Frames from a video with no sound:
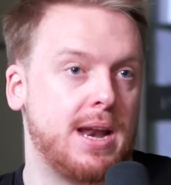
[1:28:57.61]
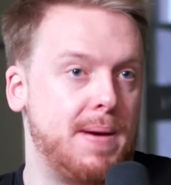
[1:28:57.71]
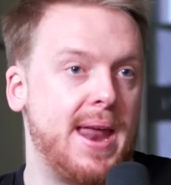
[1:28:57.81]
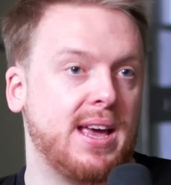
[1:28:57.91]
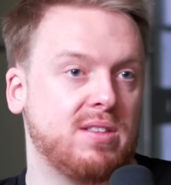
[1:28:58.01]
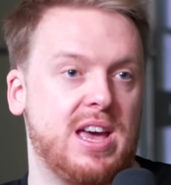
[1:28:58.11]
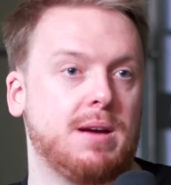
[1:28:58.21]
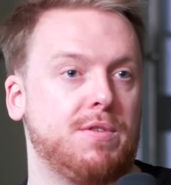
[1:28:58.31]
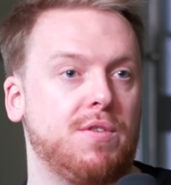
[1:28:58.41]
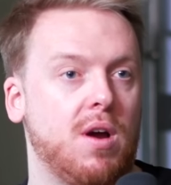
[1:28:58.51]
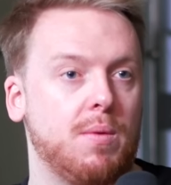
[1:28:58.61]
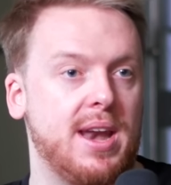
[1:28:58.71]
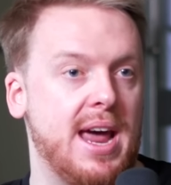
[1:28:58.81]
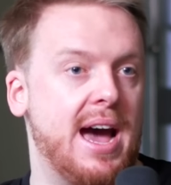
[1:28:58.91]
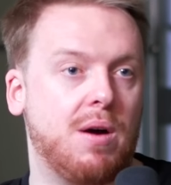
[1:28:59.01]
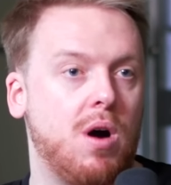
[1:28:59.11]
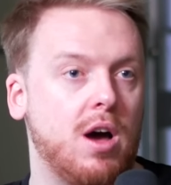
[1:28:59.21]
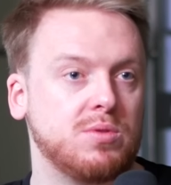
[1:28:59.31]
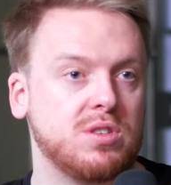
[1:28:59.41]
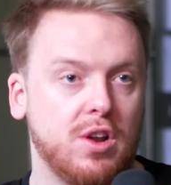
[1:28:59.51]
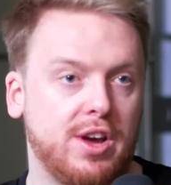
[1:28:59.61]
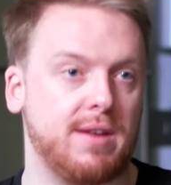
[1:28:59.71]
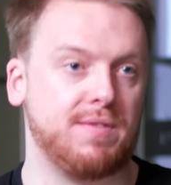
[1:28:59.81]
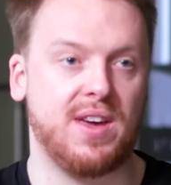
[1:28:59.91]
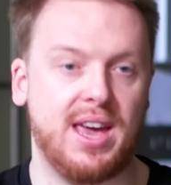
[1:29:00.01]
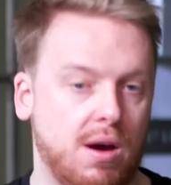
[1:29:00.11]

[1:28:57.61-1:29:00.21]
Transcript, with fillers: a panic attack before I went out. I was looking at Fee